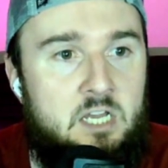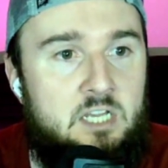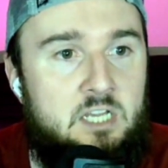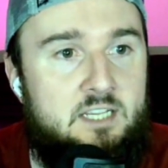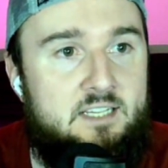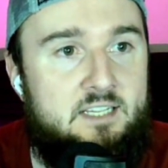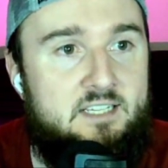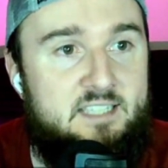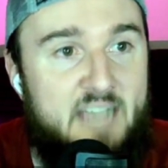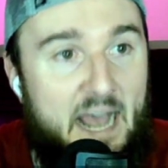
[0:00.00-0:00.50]

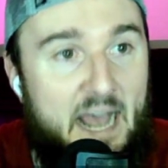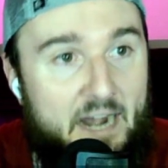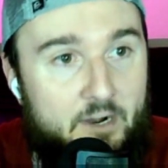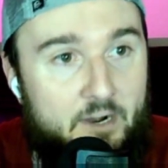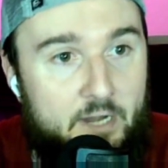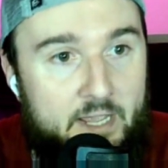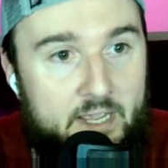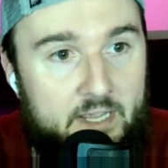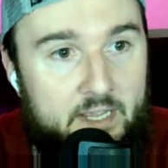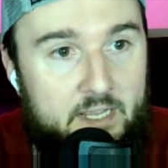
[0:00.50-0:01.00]

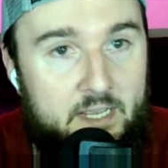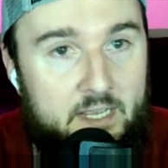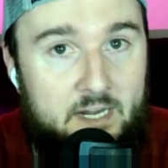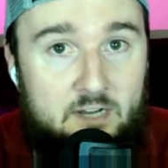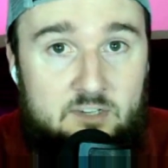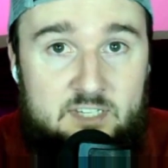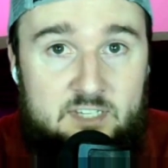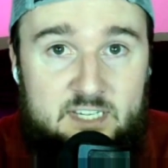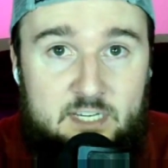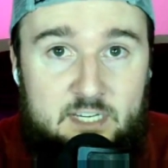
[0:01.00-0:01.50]
Saturday, and I'll
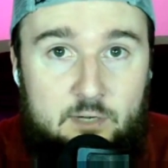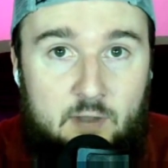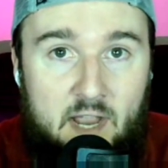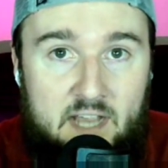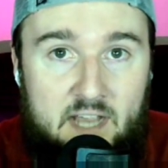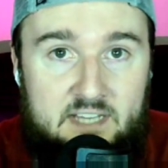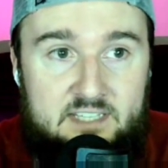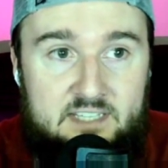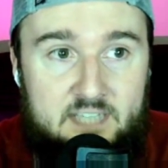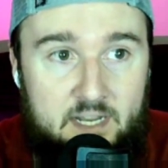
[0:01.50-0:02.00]
see you
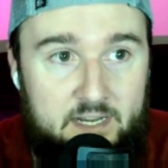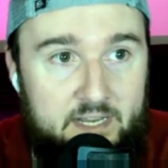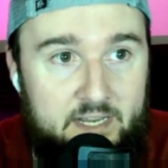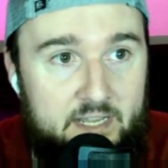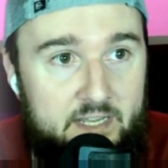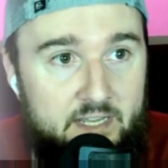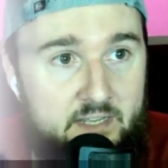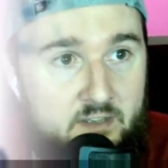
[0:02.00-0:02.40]
guys Sunday.